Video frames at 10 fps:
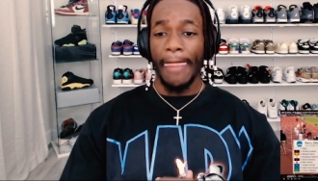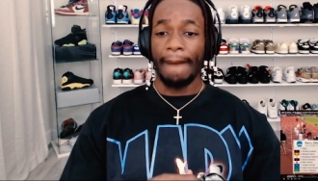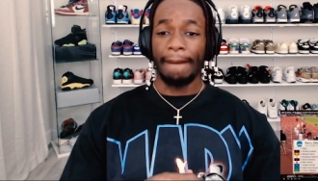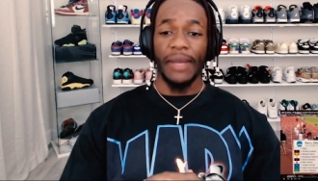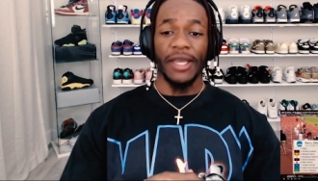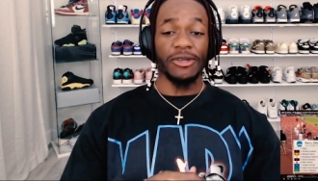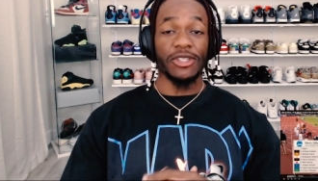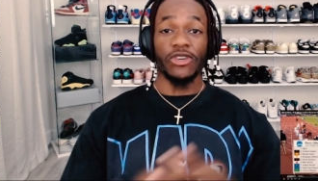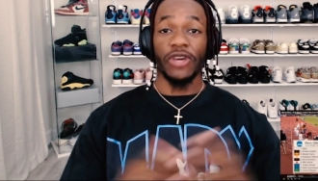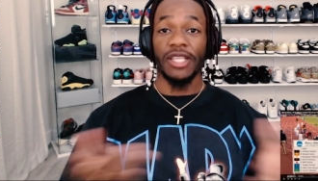It was a
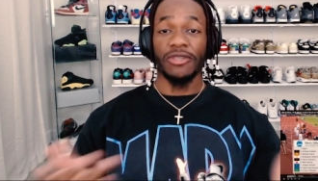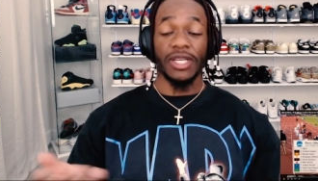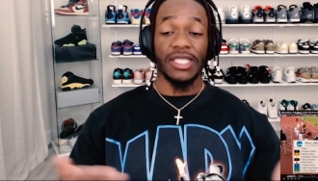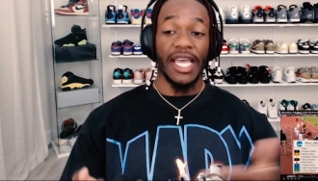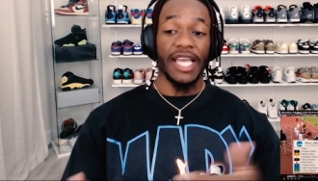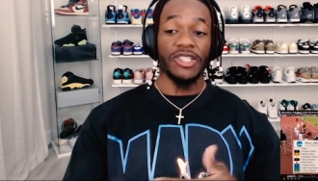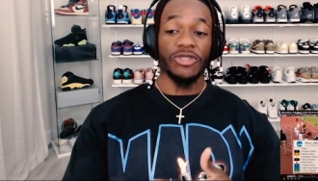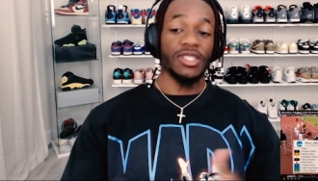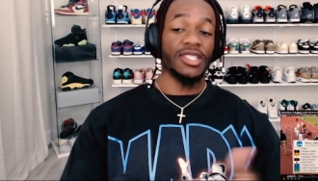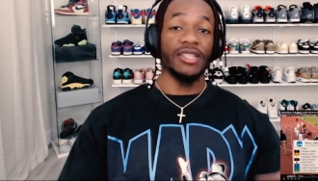crazy race. As you can
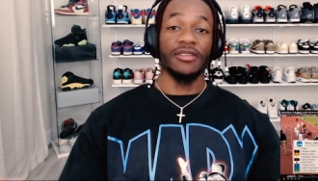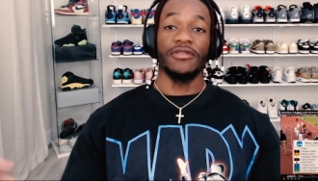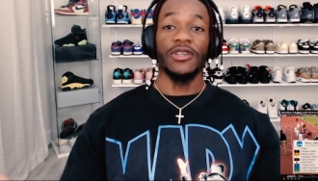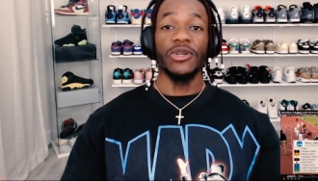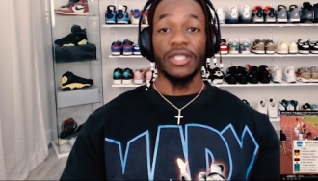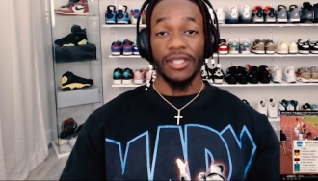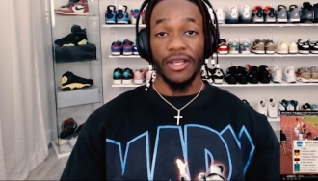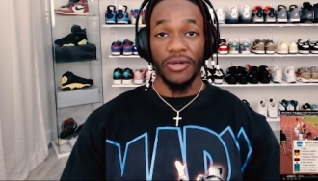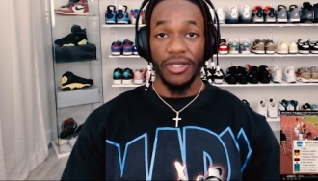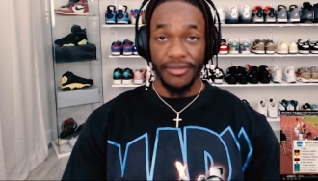see, the field is loaded.